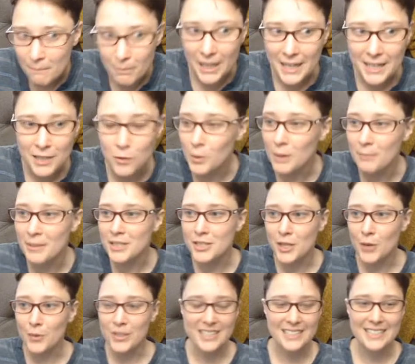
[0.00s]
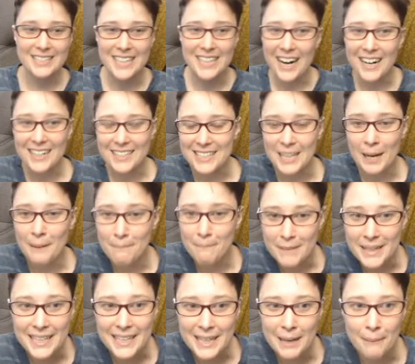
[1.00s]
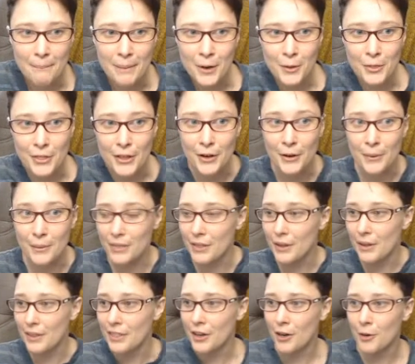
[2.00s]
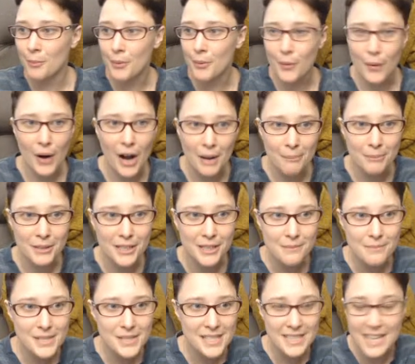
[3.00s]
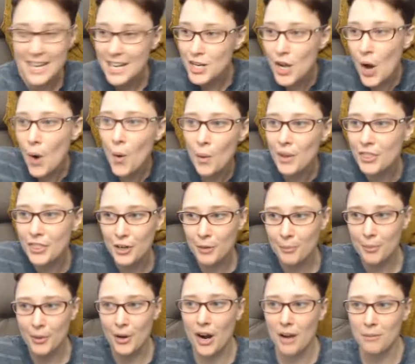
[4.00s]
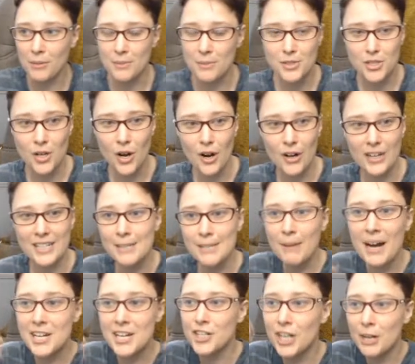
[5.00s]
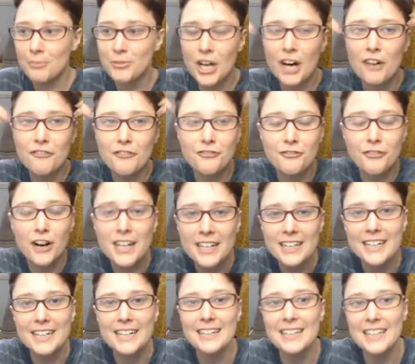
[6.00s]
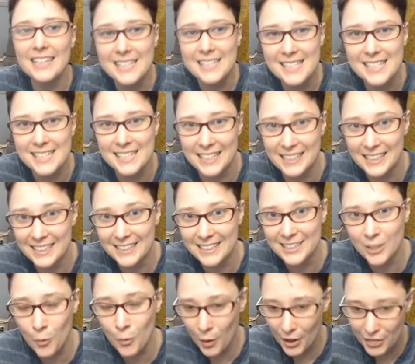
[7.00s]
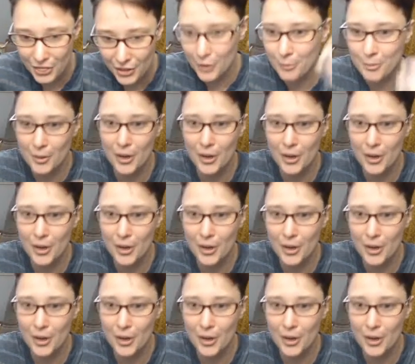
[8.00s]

Black women don't need to talk to me about their problems. They know what their problems are. It's my job to fucking listen to what their